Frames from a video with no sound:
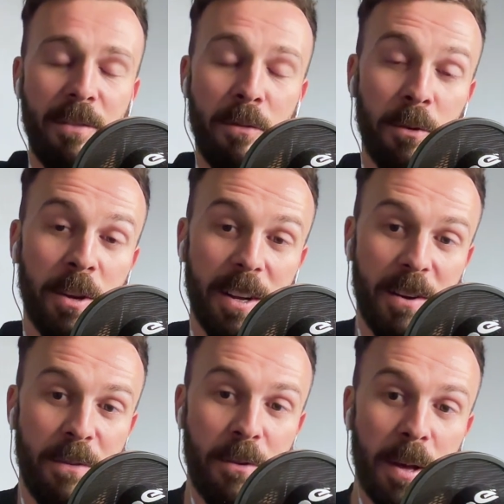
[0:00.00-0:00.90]
thought
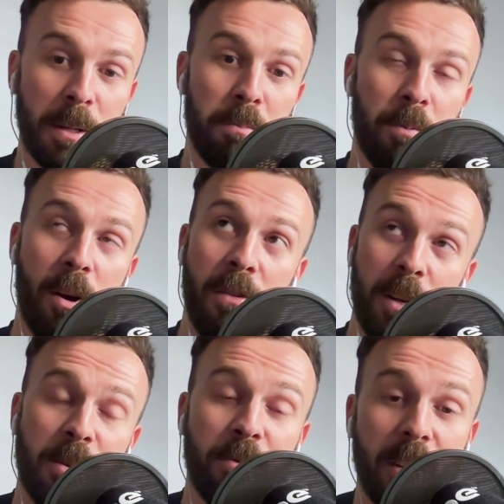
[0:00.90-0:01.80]
that
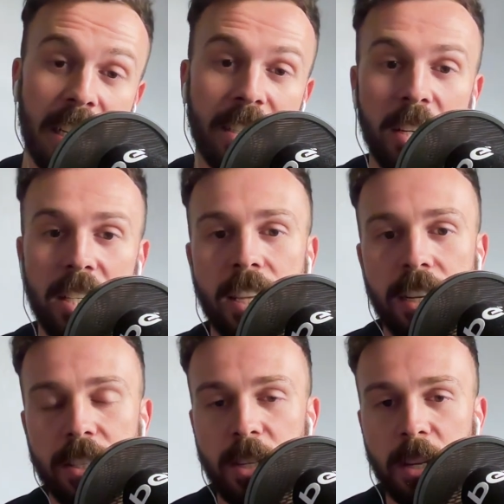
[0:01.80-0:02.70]
was a really nice
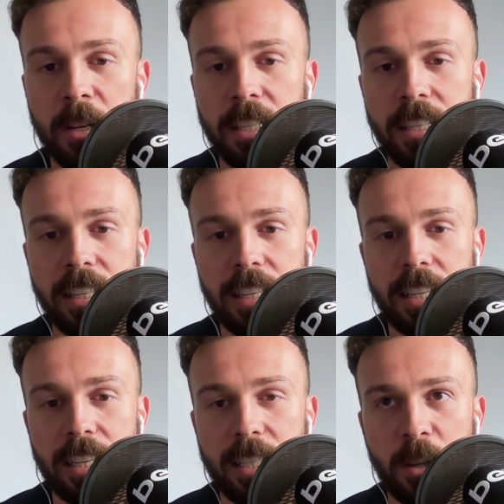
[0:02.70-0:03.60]
touch, you know, and
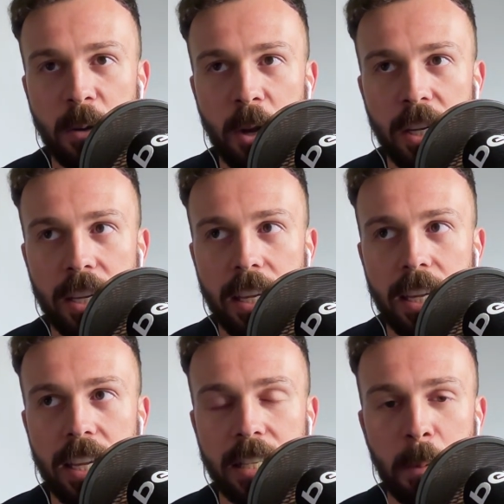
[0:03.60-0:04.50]
so like,
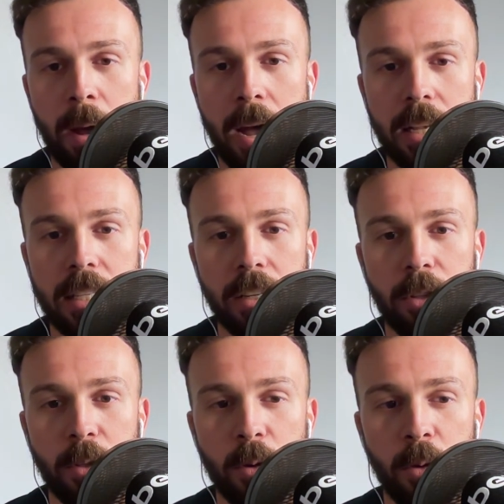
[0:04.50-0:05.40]
it's a passing of
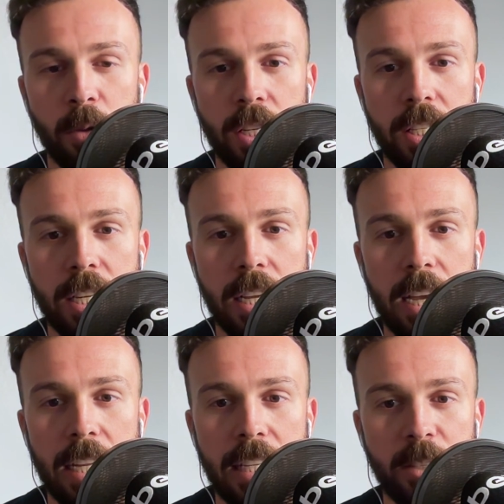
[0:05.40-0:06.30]
the torch, isn't it?
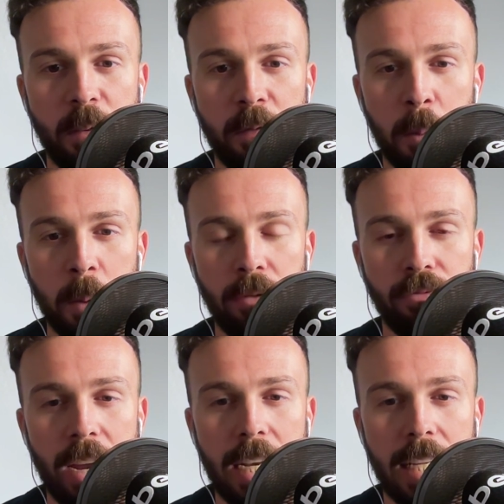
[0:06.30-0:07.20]
And it's something we
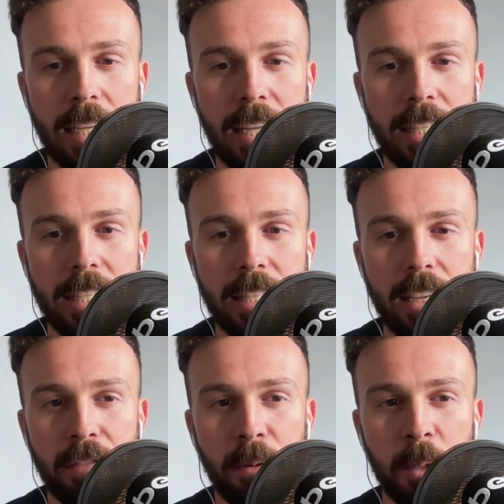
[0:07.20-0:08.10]
rarely get to
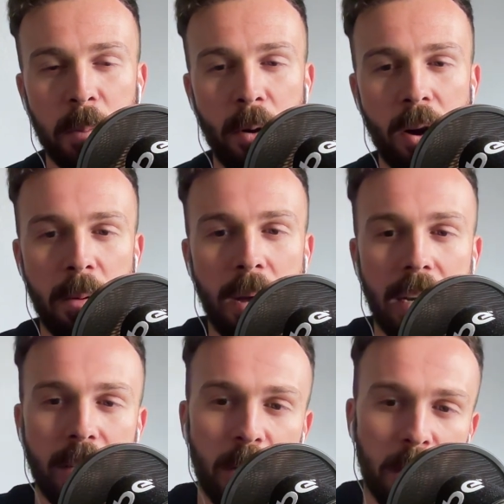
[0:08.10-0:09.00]
see from departing
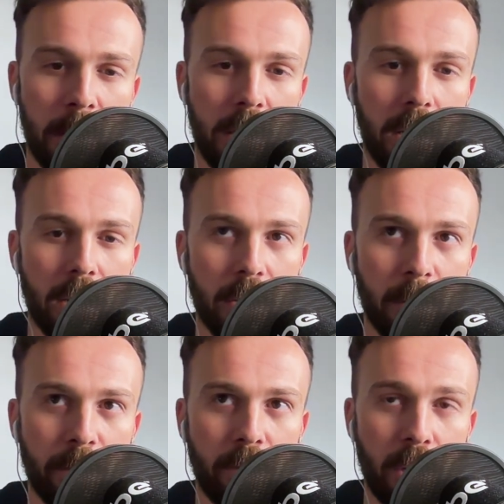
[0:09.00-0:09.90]
managers,
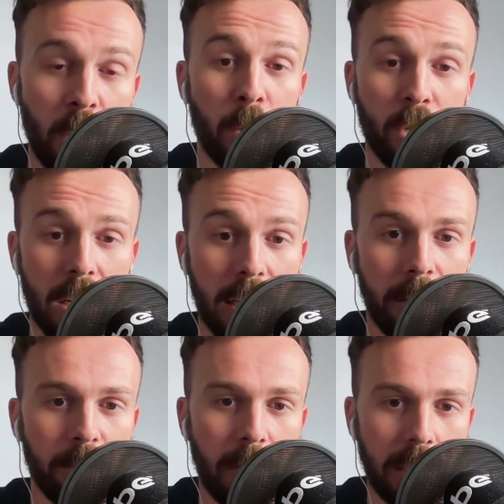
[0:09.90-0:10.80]
because
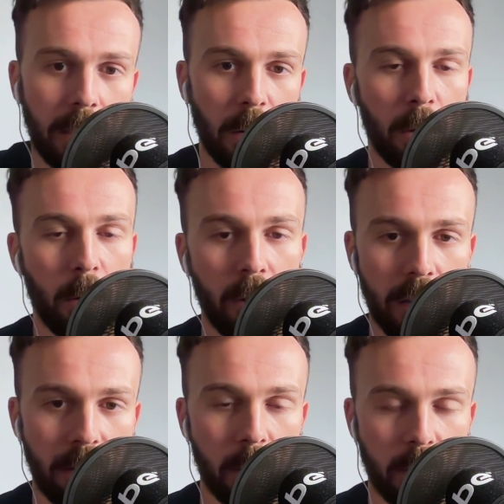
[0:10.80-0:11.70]
usually they don't go on
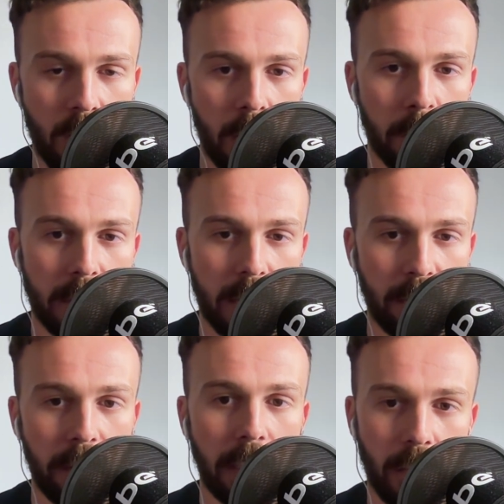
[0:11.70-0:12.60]
their own terms. And
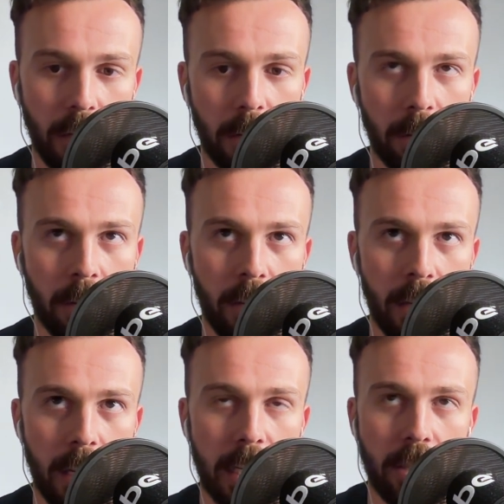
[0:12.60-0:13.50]
if they do,
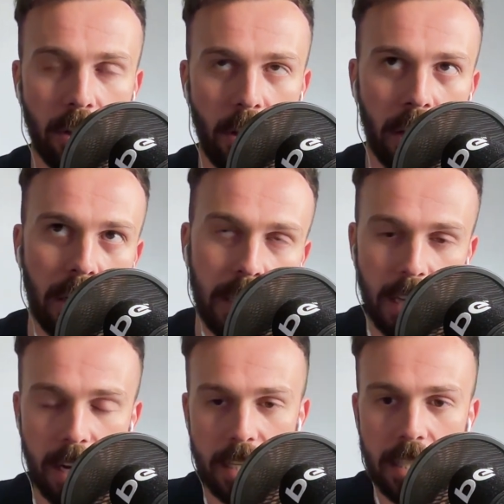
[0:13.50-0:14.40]
it's unlikely
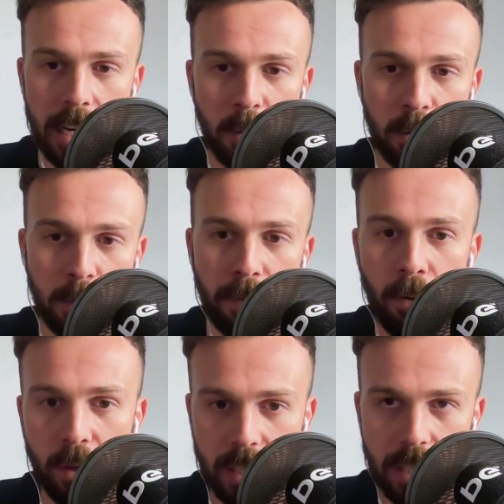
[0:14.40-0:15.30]
that it's announced
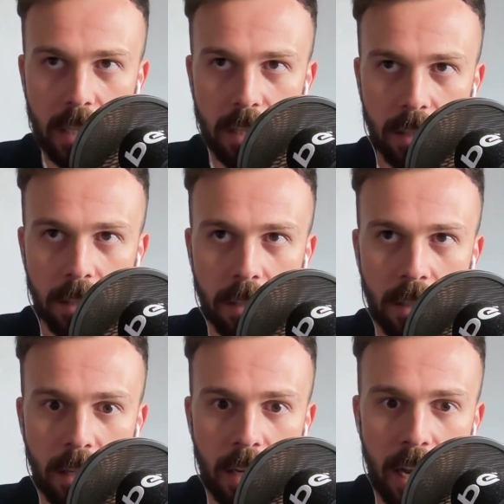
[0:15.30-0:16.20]
before the season,
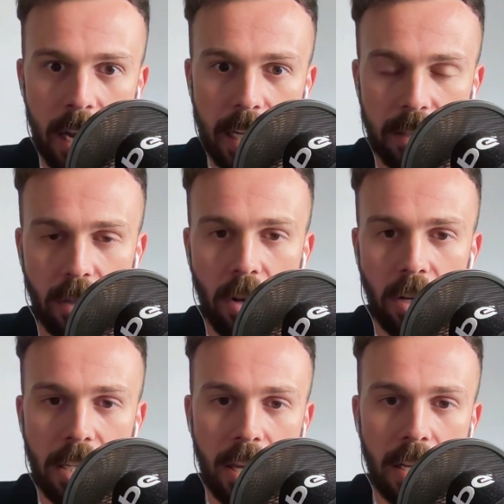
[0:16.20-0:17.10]
and it's
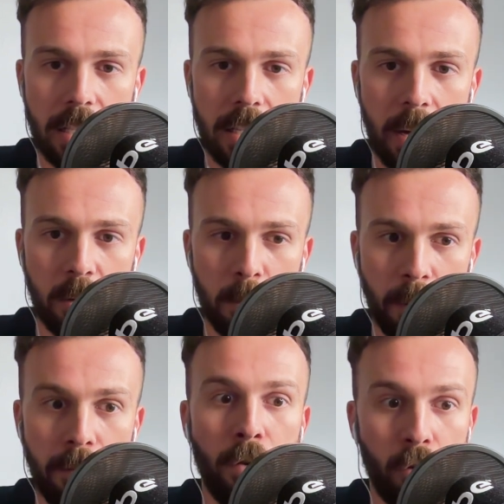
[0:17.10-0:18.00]
unlikely that it's announced
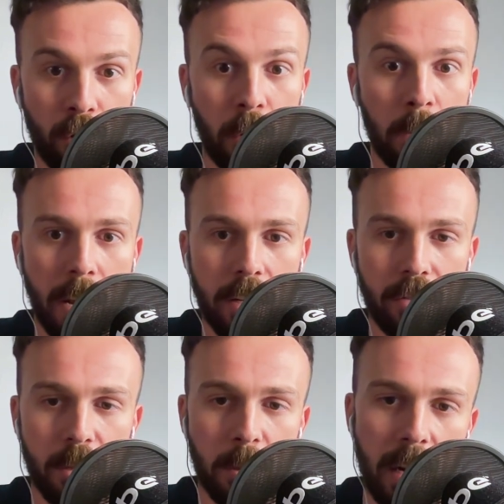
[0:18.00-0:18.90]
before a new
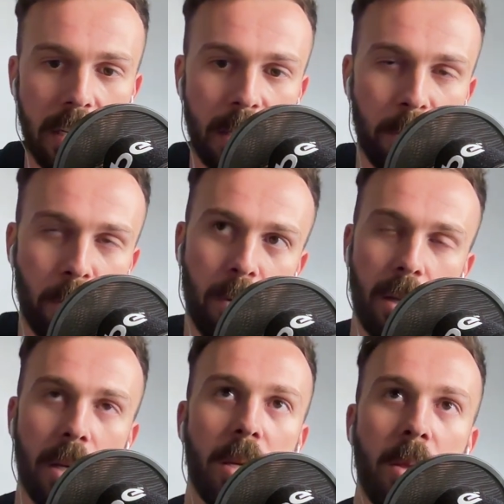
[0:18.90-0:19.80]
manager is waiting
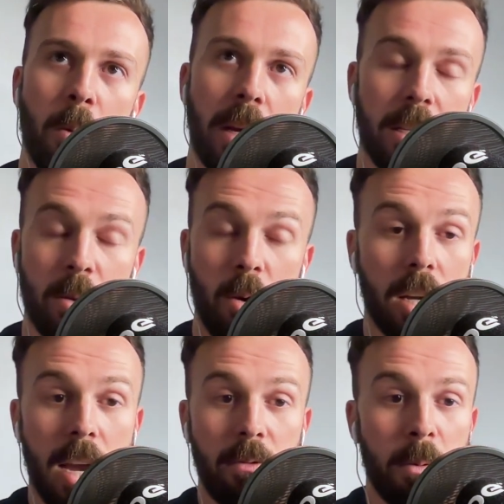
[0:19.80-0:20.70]
in the wings. So I
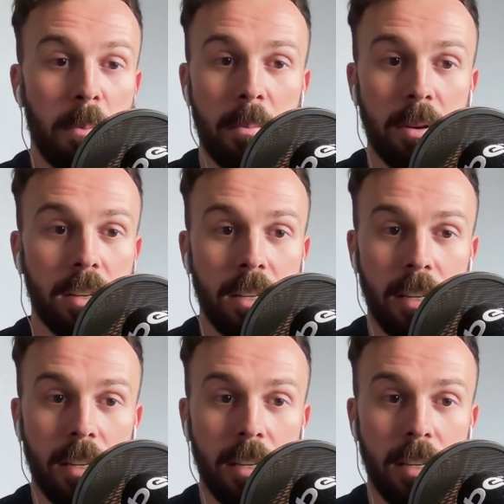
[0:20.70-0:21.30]
can't remember.